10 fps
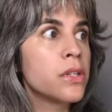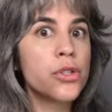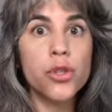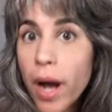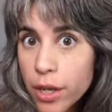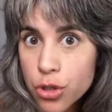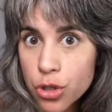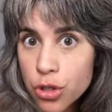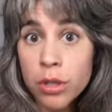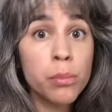
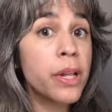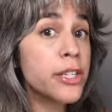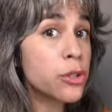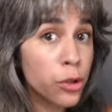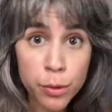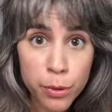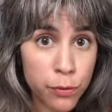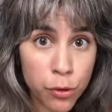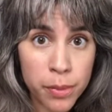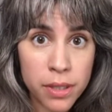scratch, placeholder
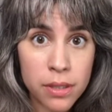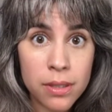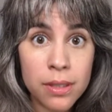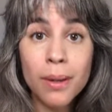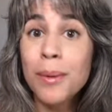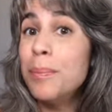performance,